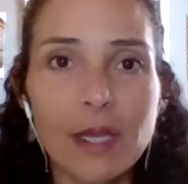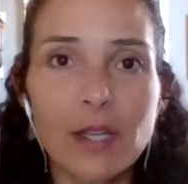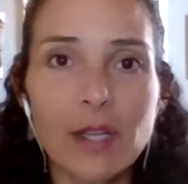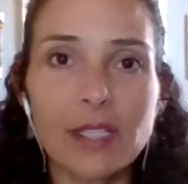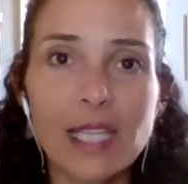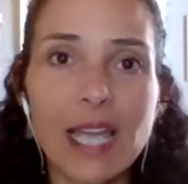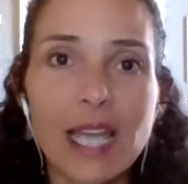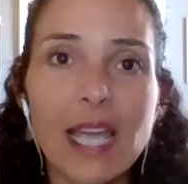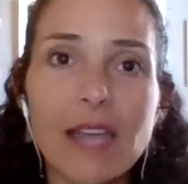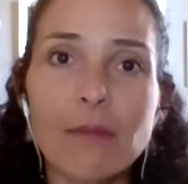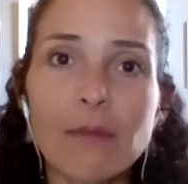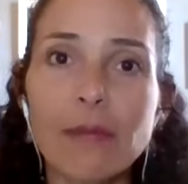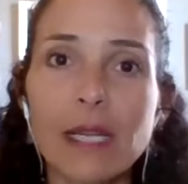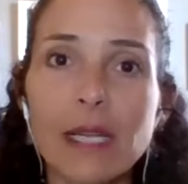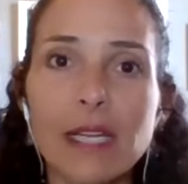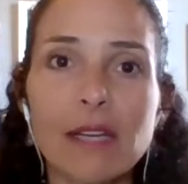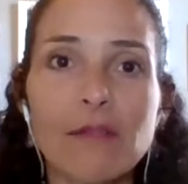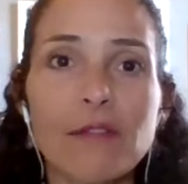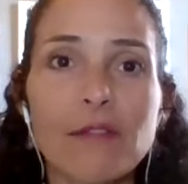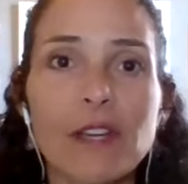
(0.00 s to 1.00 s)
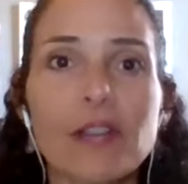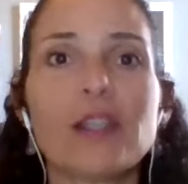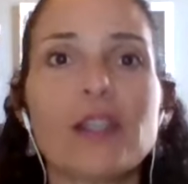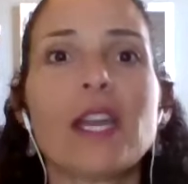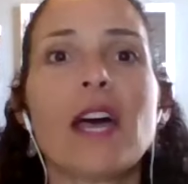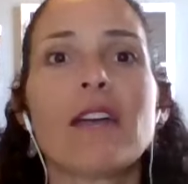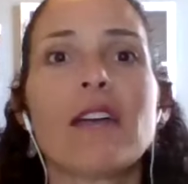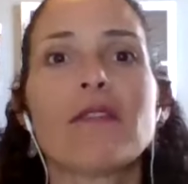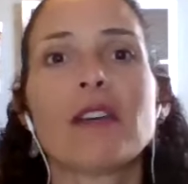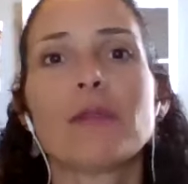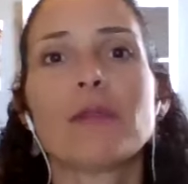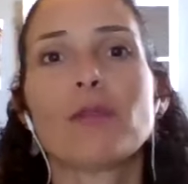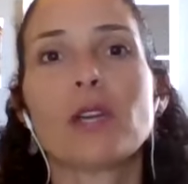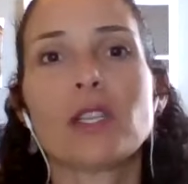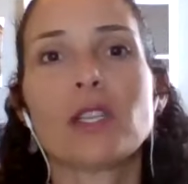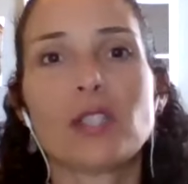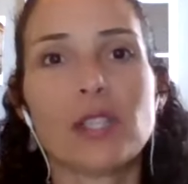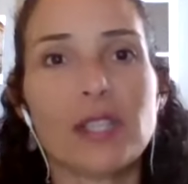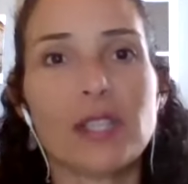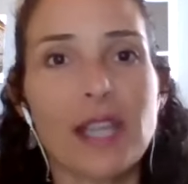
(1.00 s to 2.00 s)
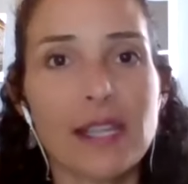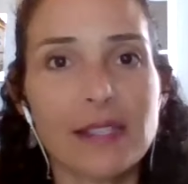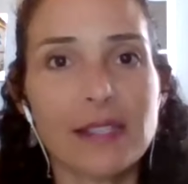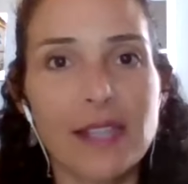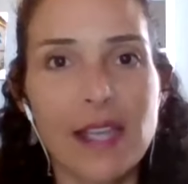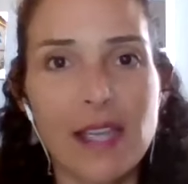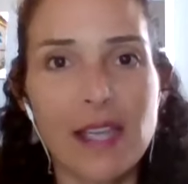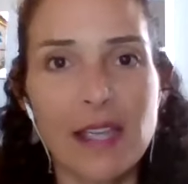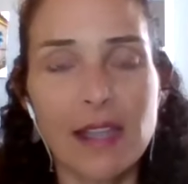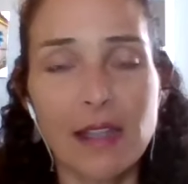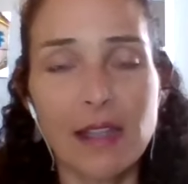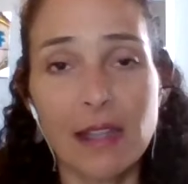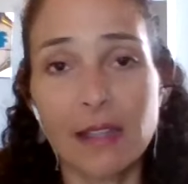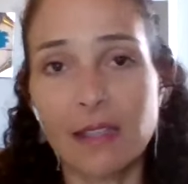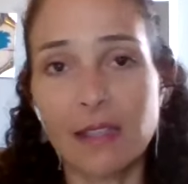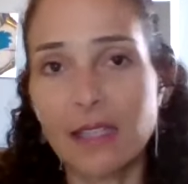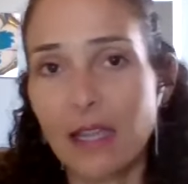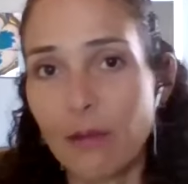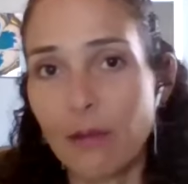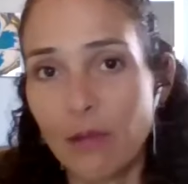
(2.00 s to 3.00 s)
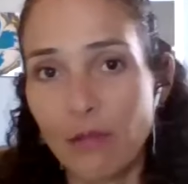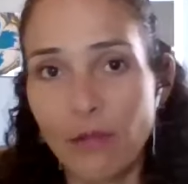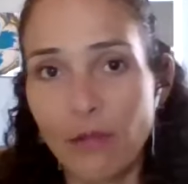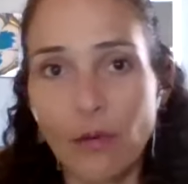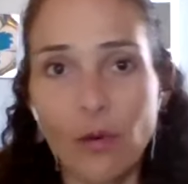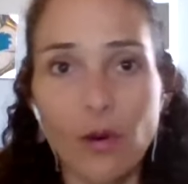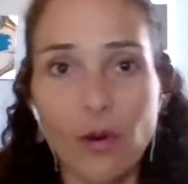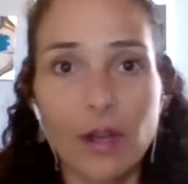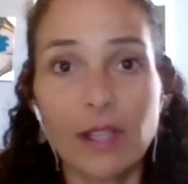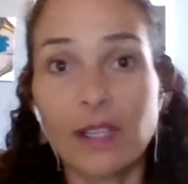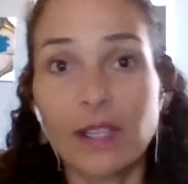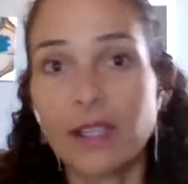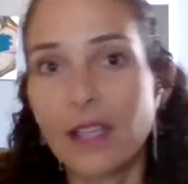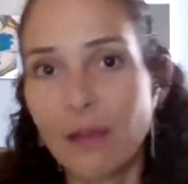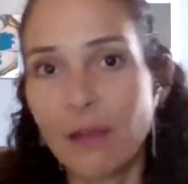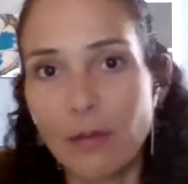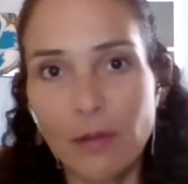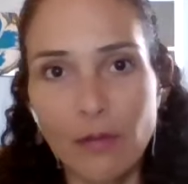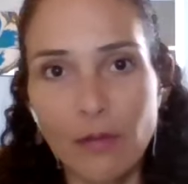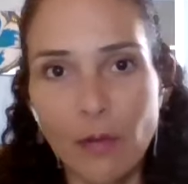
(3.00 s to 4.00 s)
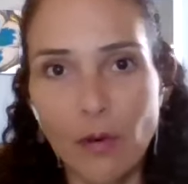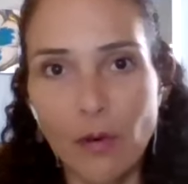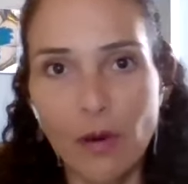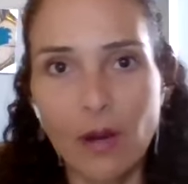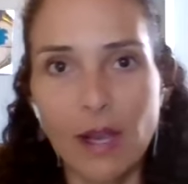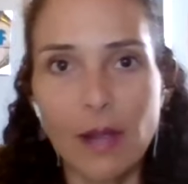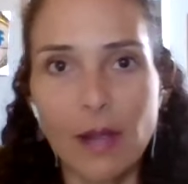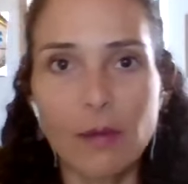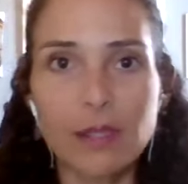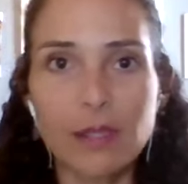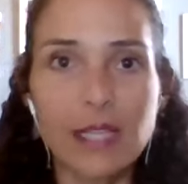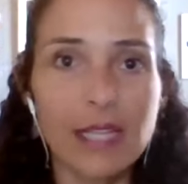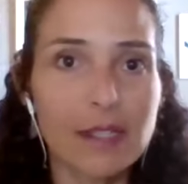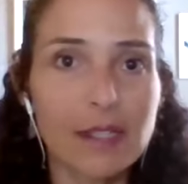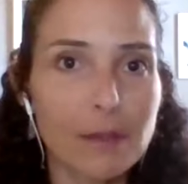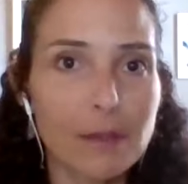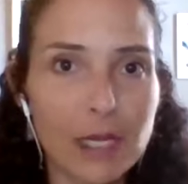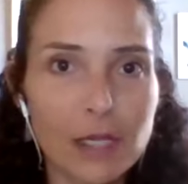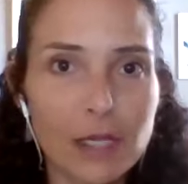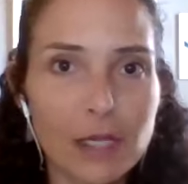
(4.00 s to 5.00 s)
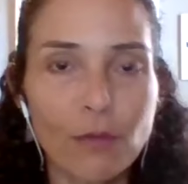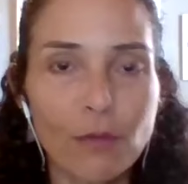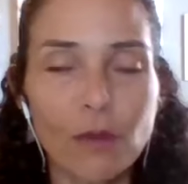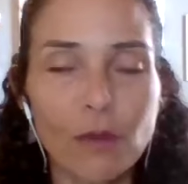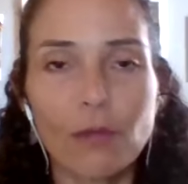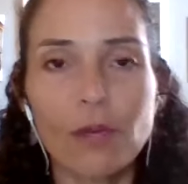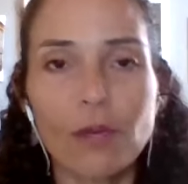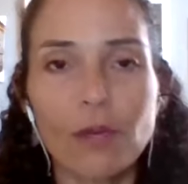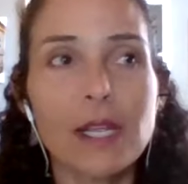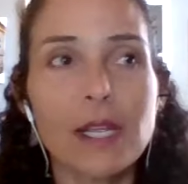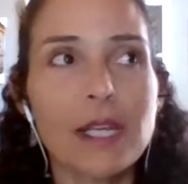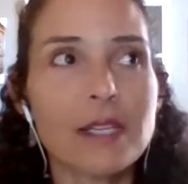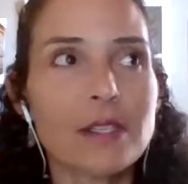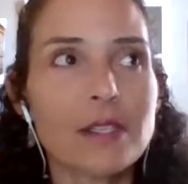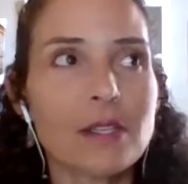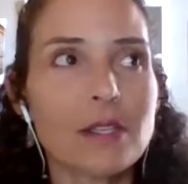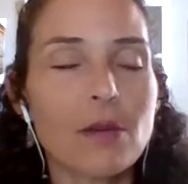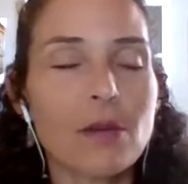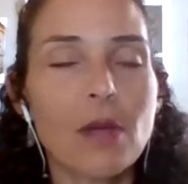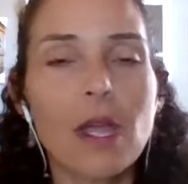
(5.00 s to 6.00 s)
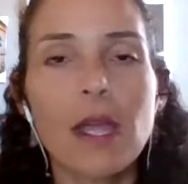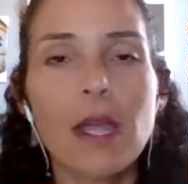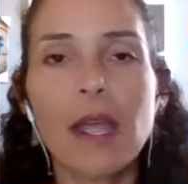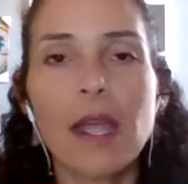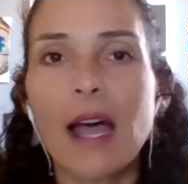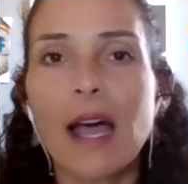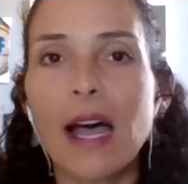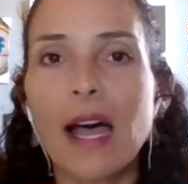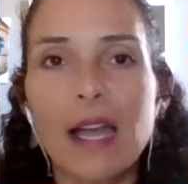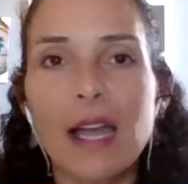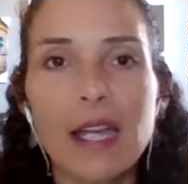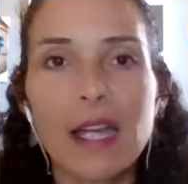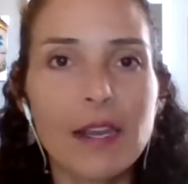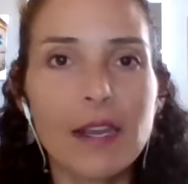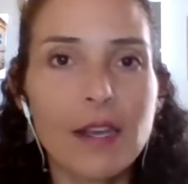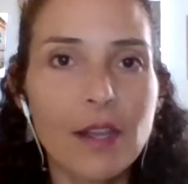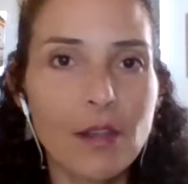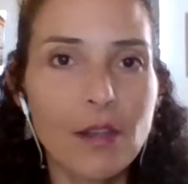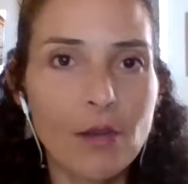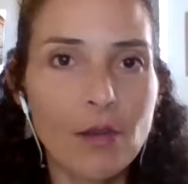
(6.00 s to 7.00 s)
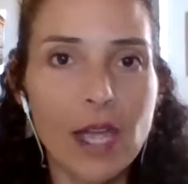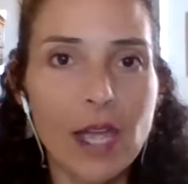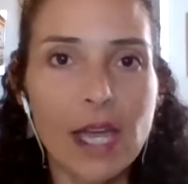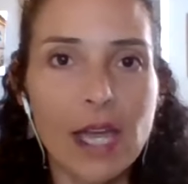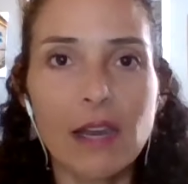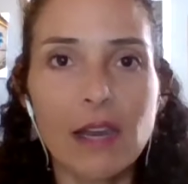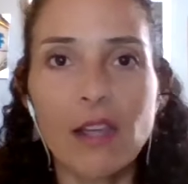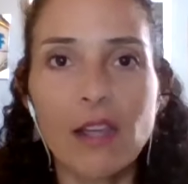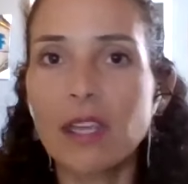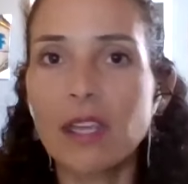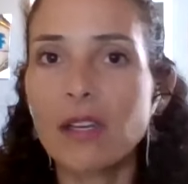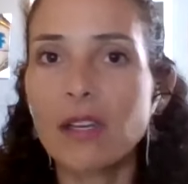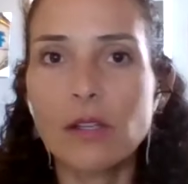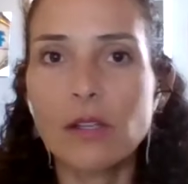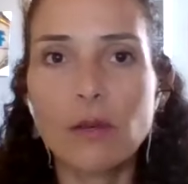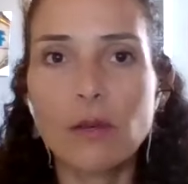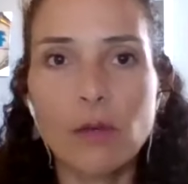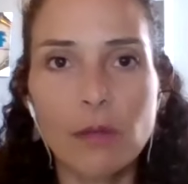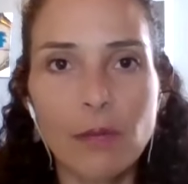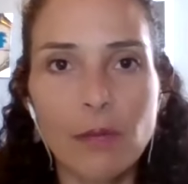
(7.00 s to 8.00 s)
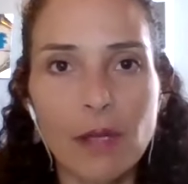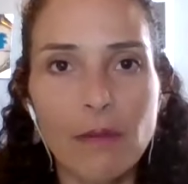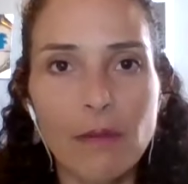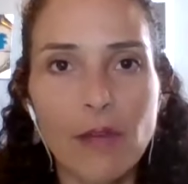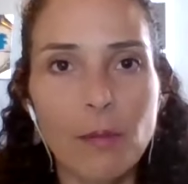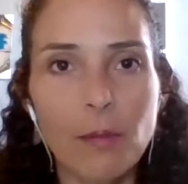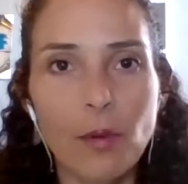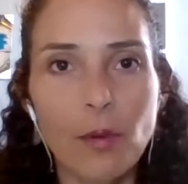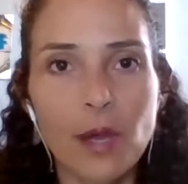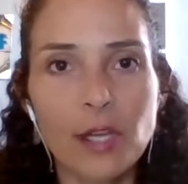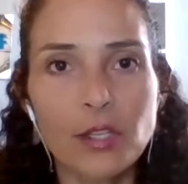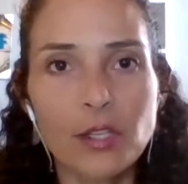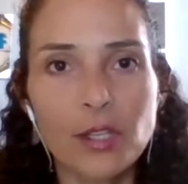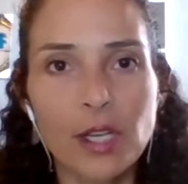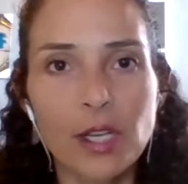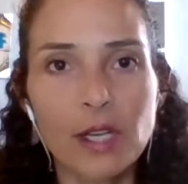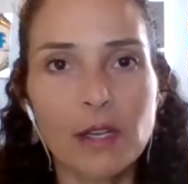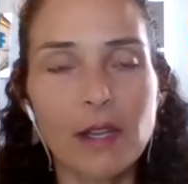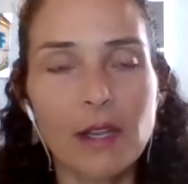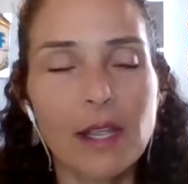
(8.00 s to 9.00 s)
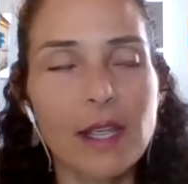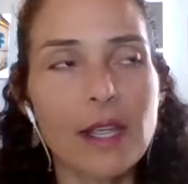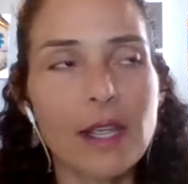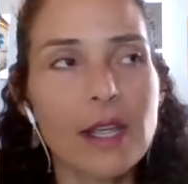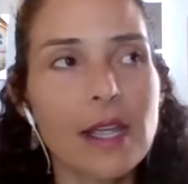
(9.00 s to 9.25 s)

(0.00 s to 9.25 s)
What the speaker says: Because I had been in very high vibration that day and the day before and the day before. I was at the beach for 3 days. So I knew it had nothing to do with my vibration.